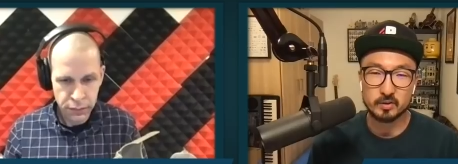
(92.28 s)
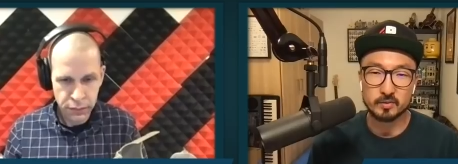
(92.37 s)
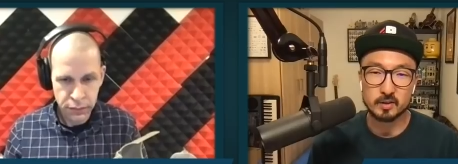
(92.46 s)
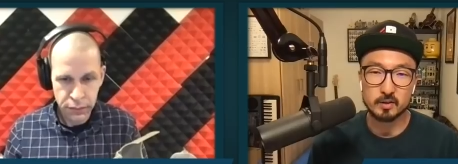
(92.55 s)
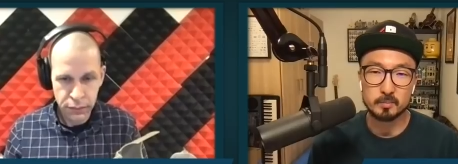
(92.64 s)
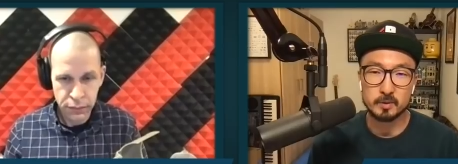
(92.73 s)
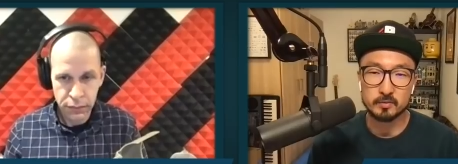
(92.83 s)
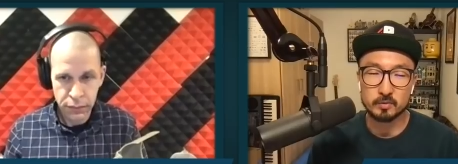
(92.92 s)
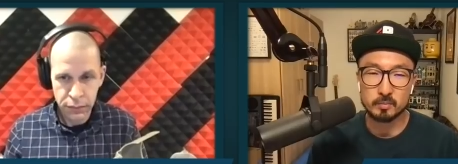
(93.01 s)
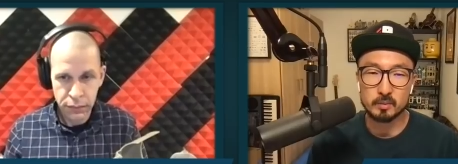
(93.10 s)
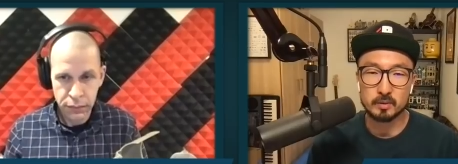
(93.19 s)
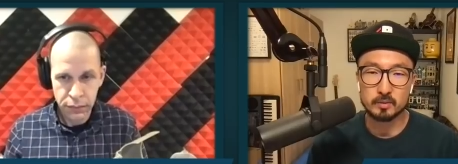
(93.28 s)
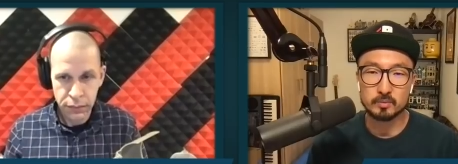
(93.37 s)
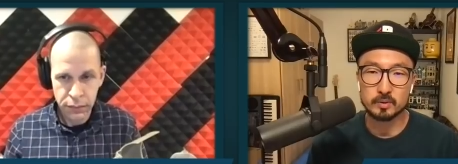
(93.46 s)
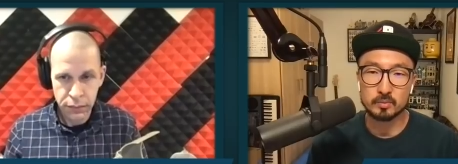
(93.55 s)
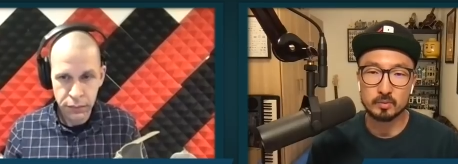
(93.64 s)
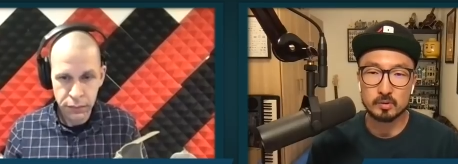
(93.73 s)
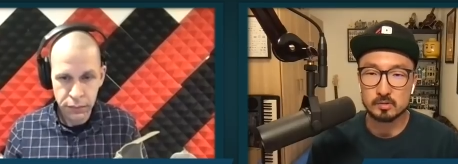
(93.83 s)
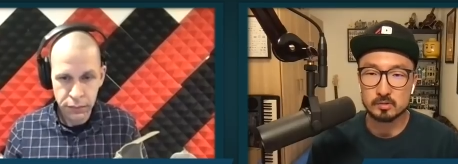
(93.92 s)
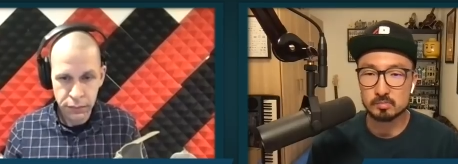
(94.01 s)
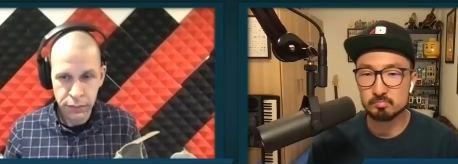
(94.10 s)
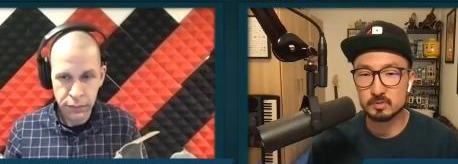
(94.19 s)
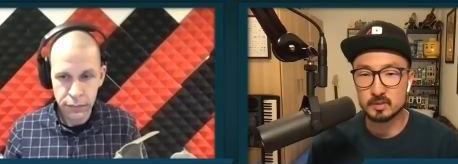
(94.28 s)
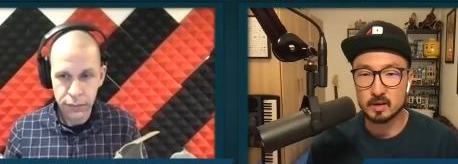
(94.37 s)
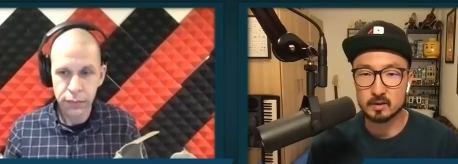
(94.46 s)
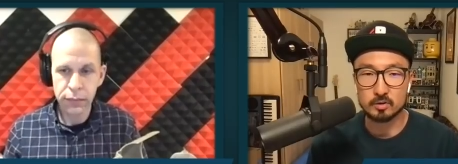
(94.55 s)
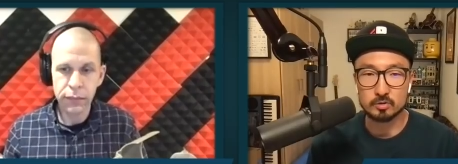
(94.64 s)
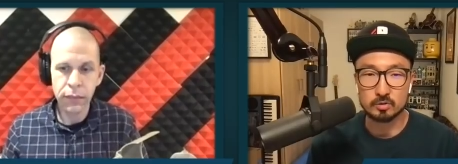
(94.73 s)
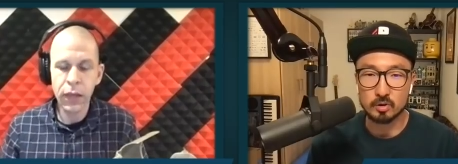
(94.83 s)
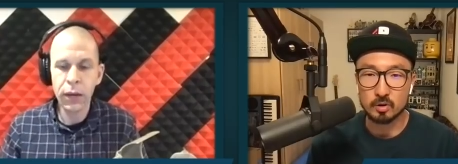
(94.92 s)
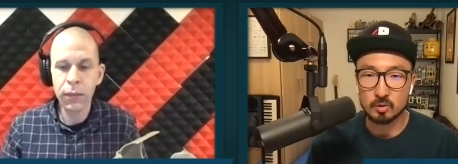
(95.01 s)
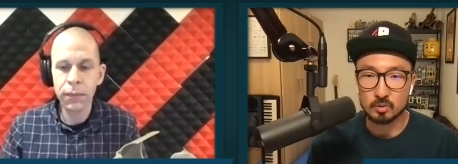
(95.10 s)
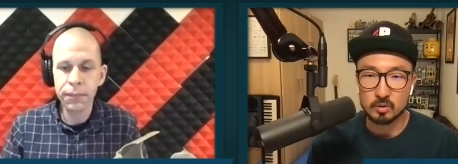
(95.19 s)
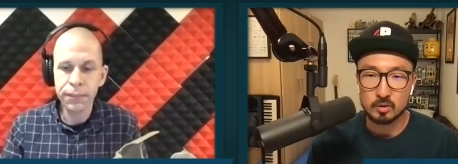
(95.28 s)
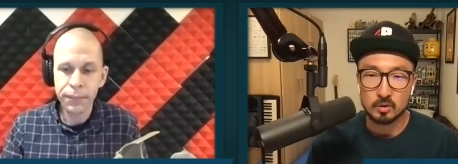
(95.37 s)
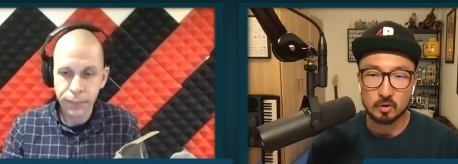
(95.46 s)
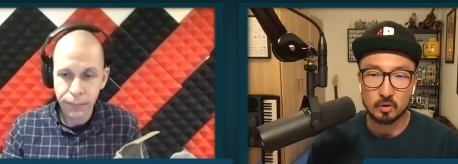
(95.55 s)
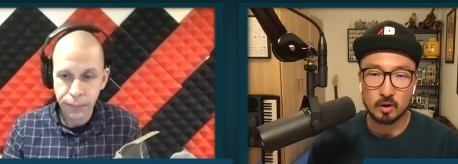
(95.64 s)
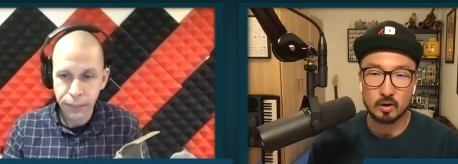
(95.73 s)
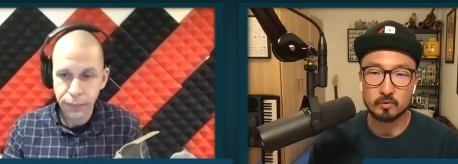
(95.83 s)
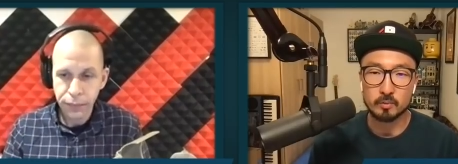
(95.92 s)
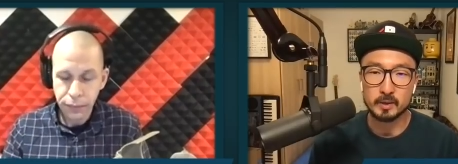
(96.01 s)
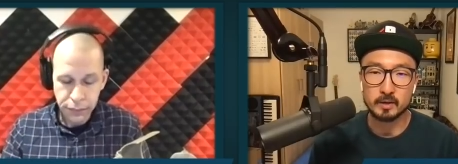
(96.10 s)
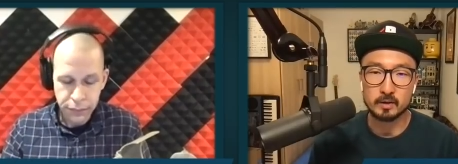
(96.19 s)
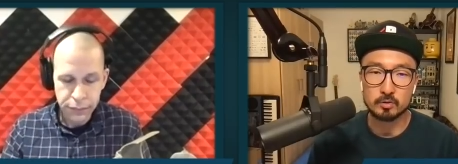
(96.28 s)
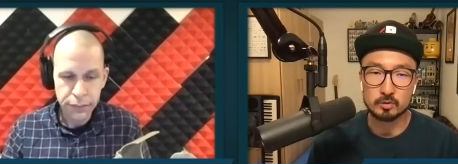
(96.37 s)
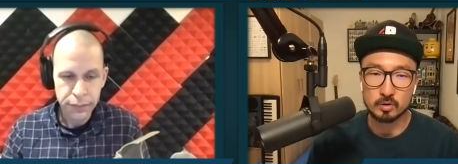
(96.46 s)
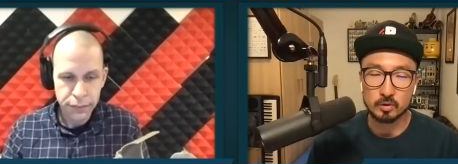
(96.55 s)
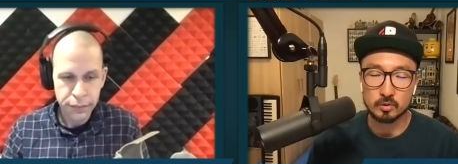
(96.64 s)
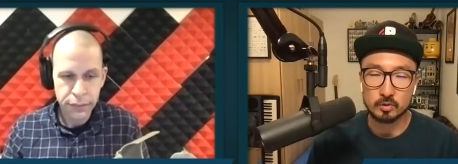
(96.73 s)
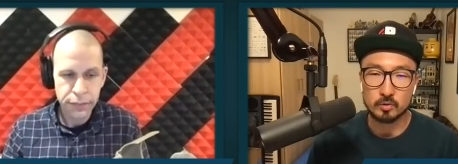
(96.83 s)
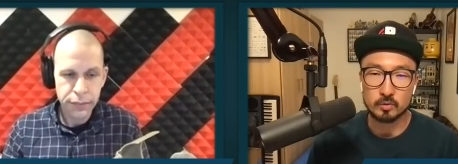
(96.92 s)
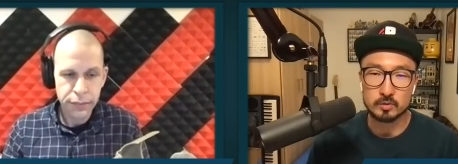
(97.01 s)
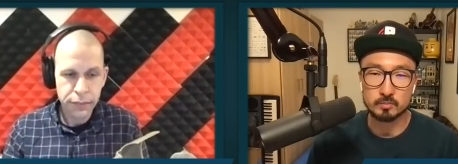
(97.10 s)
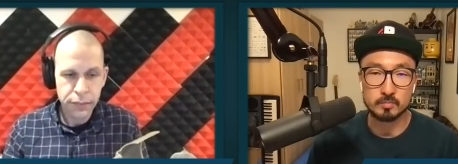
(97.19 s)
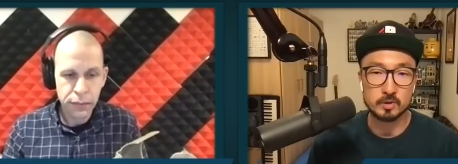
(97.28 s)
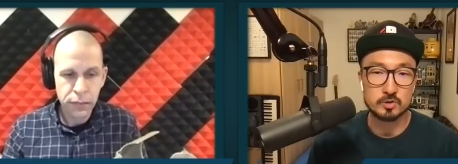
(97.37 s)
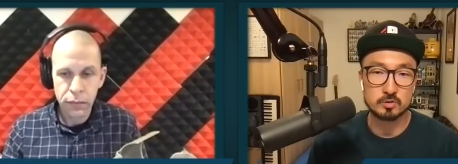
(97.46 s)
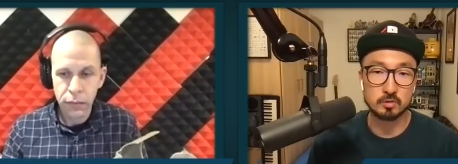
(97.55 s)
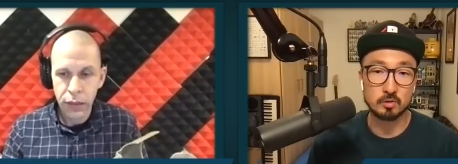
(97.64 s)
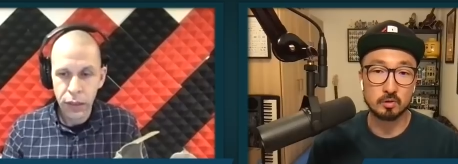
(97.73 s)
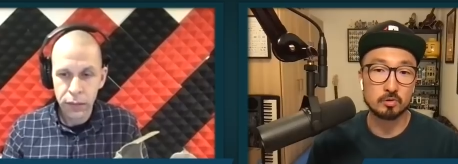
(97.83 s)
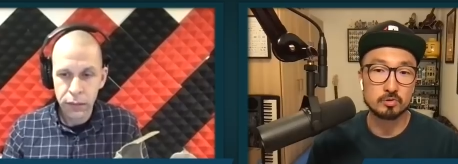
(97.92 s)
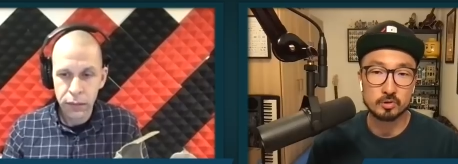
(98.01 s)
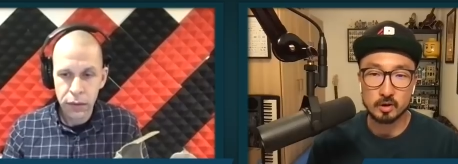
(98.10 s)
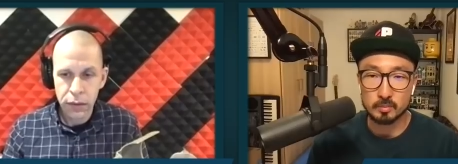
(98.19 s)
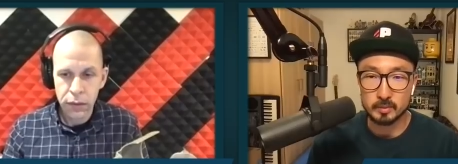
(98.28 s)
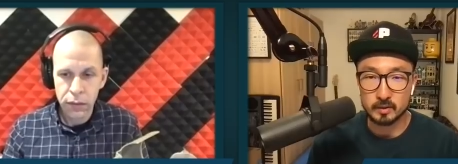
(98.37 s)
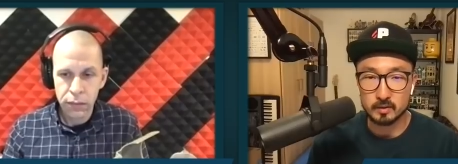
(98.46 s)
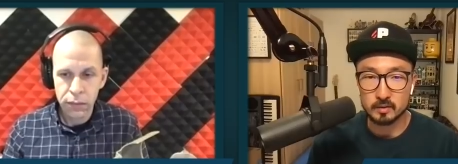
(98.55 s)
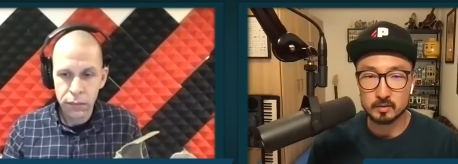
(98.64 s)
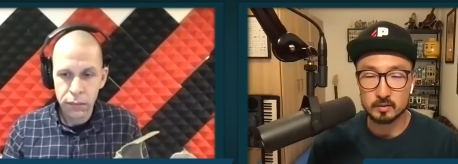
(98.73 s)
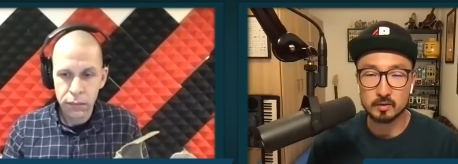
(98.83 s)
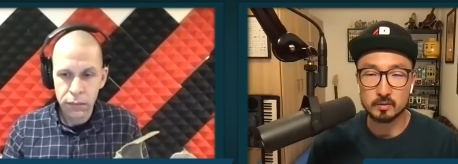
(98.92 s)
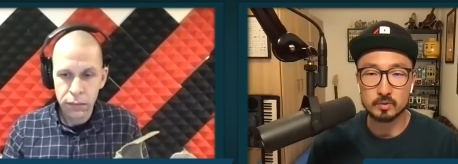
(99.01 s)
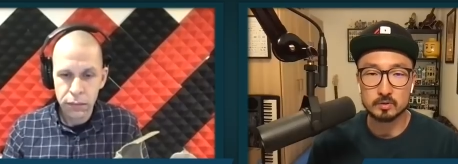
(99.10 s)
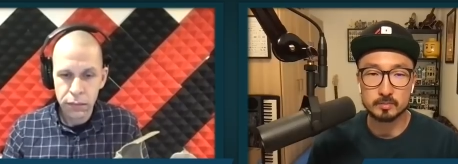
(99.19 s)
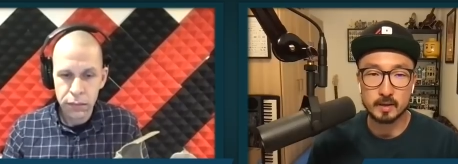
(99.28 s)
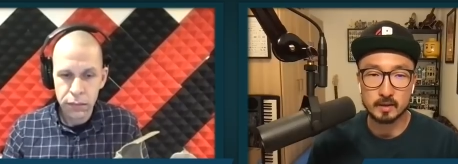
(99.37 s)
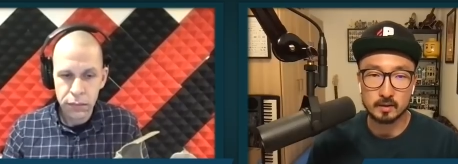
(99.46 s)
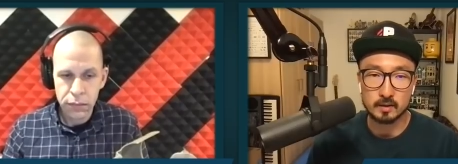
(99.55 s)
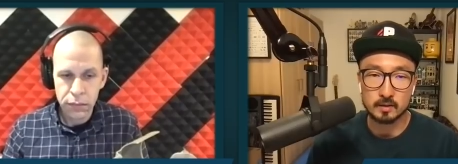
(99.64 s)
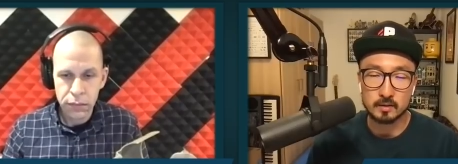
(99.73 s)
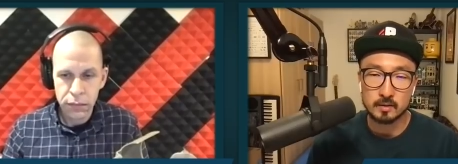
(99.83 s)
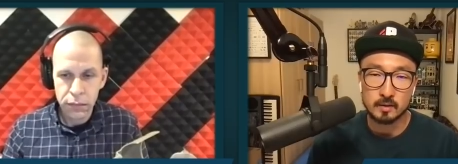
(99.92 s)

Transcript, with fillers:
Speaker 1: different company from maybe when it was ten years ago or however many years ago. You know, it's a much larger company than than it was back then.